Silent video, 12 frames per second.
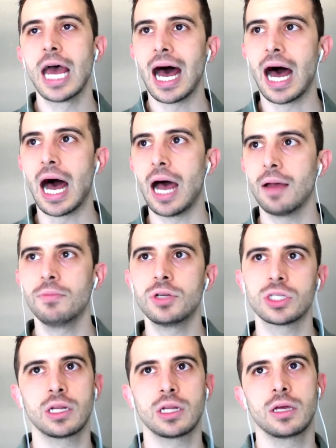I'm just
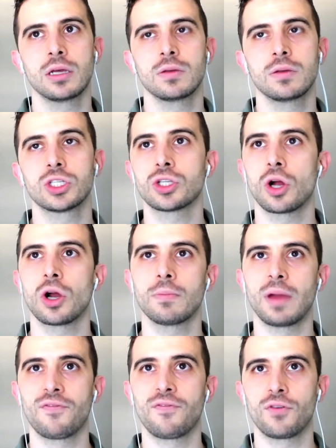gonna start my
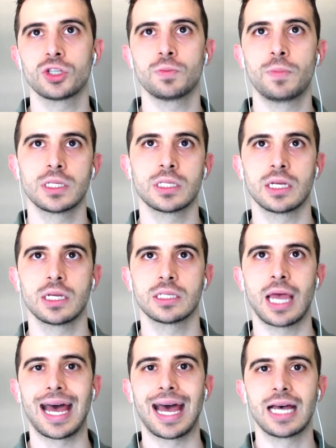first business
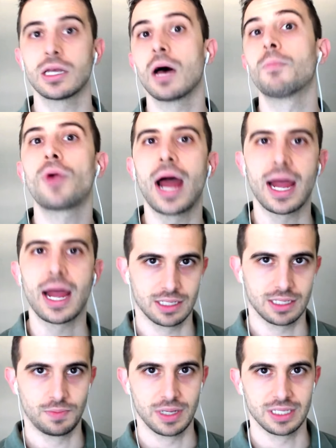as a practice
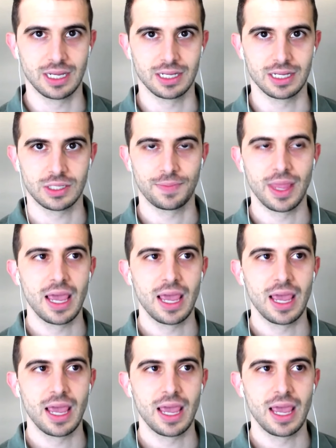business.